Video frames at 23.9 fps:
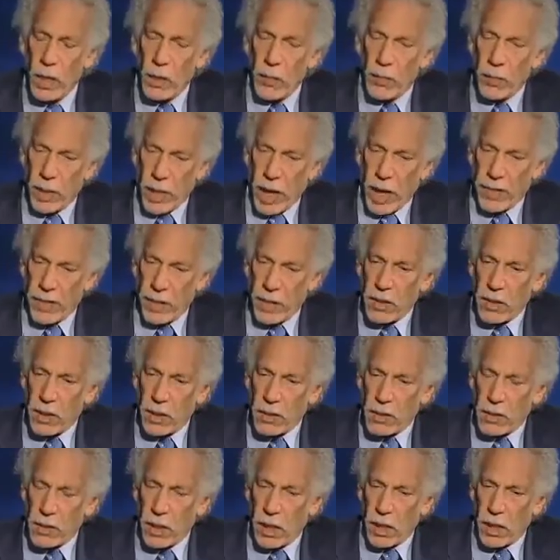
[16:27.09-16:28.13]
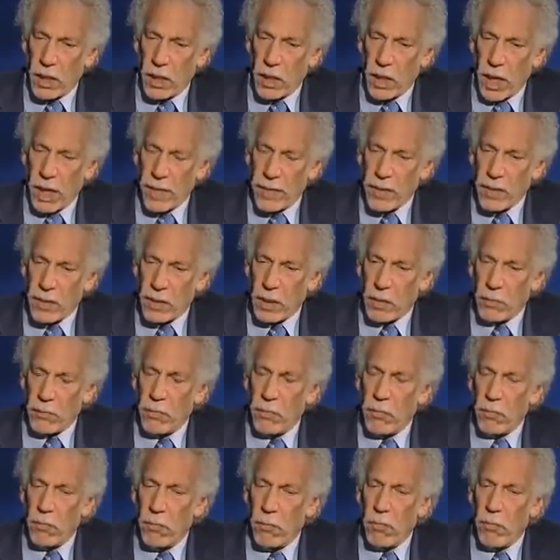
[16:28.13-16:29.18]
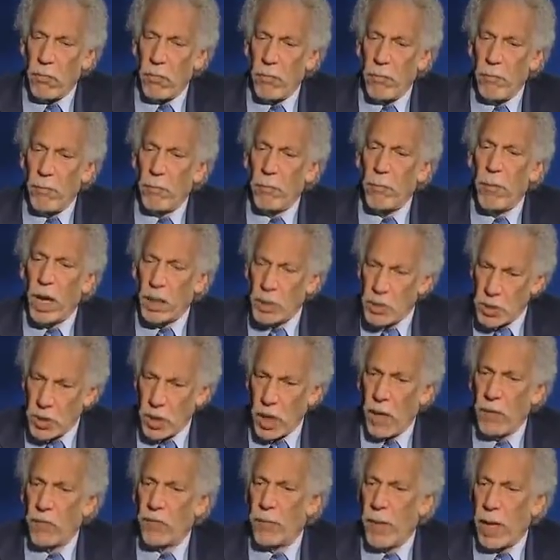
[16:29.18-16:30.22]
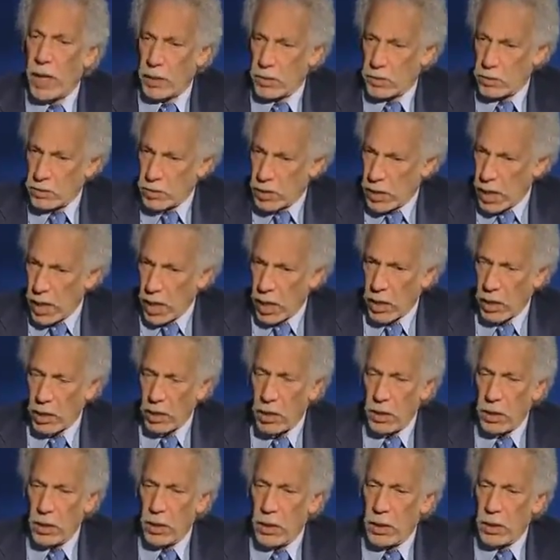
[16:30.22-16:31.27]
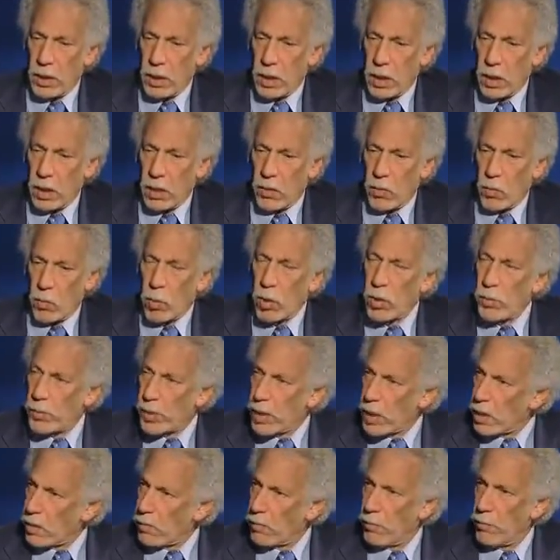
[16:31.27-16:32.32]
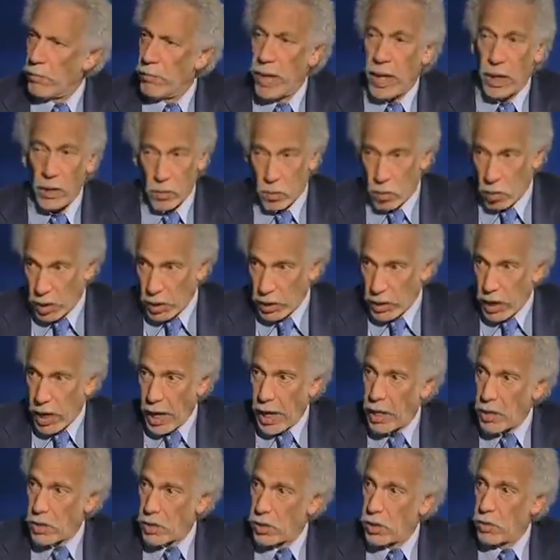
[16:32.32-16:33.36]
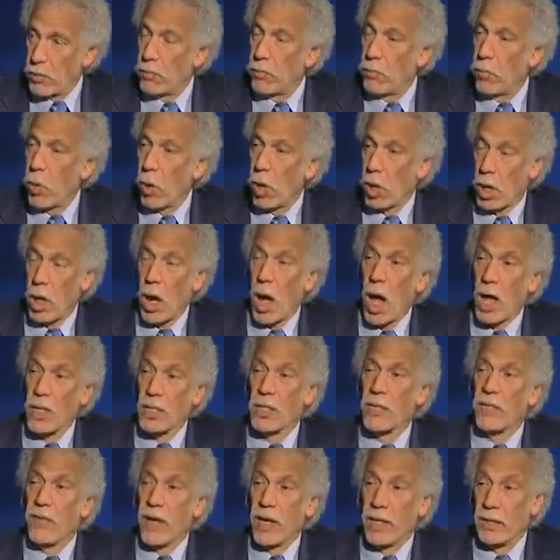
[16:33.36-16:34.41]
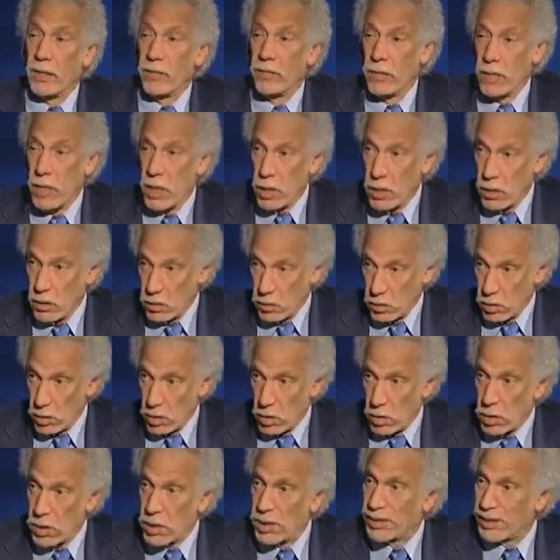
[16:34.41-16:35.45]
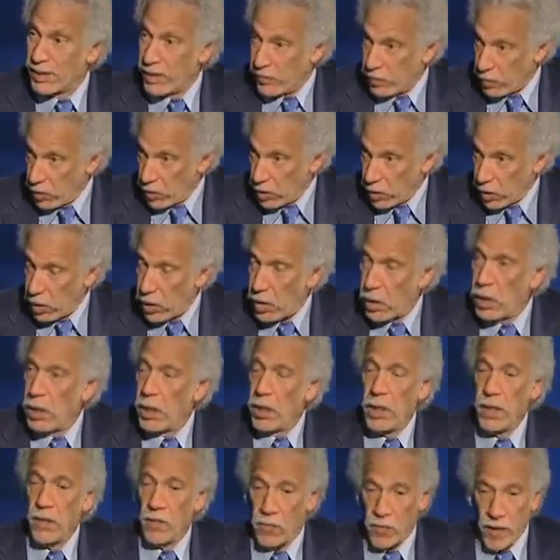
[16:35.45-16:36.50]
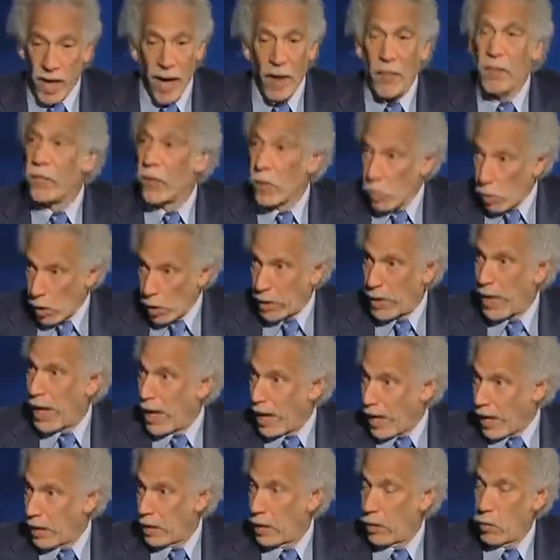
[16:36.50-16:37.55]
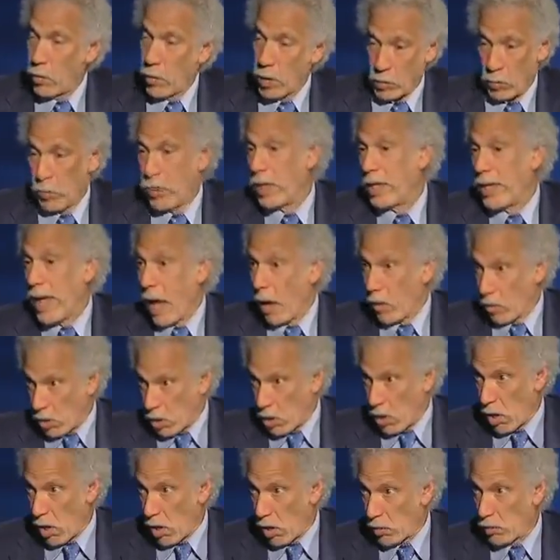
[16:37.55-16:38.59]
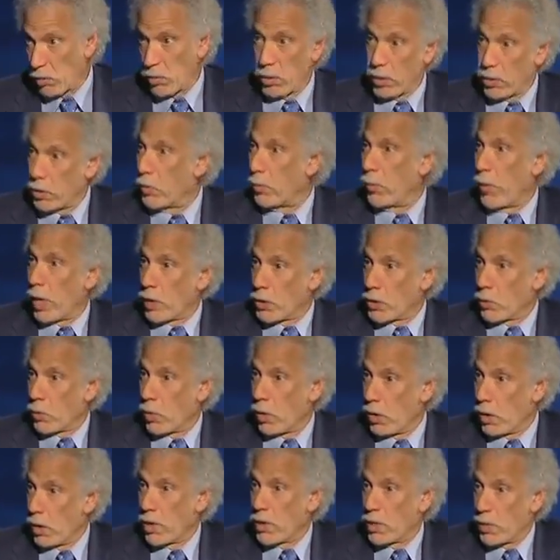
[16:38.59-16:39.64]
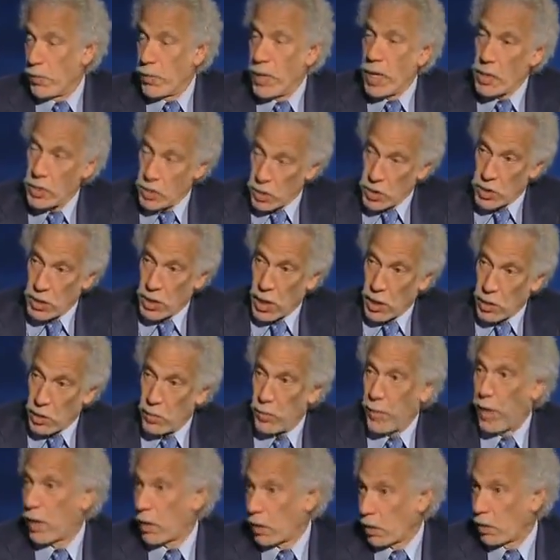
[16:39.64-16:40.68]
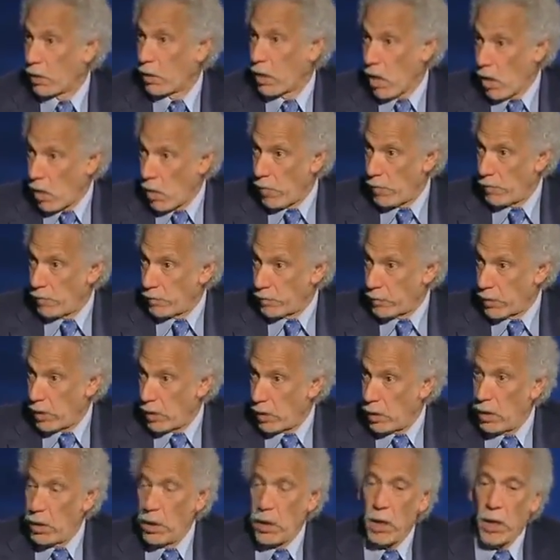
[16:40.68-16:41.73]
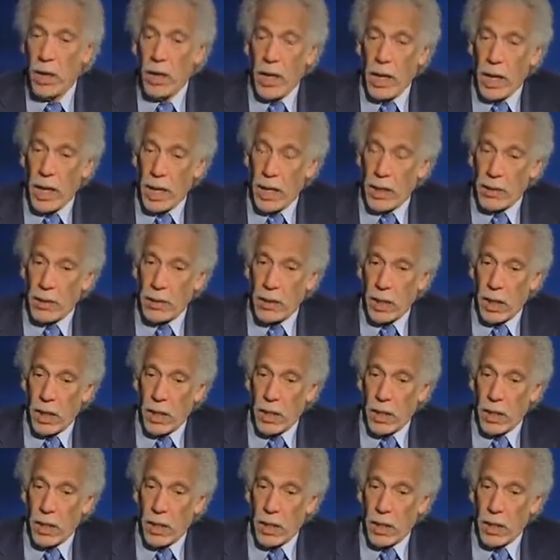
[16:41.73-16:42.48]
But I think that much of medical care would be better organized, more cost-effectively delivered if everyone had what we now call, the new buzzword, is a patient-centered medical home. And